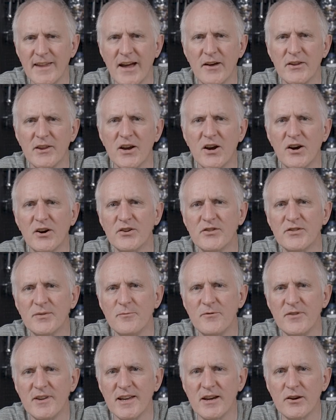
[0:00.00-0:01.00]
Now, there are
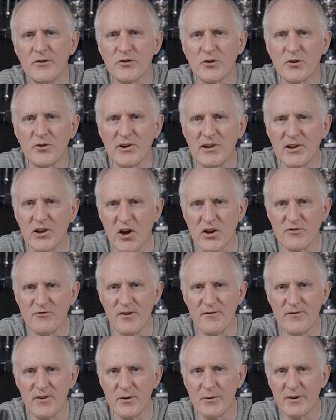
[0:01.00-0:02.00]
some videos online
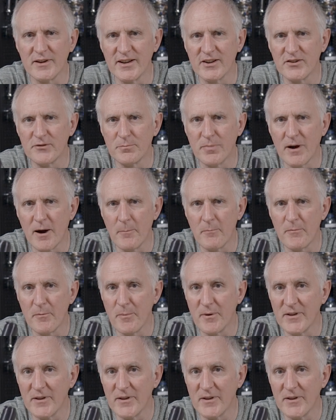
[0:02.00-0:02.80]
reviewing this pump,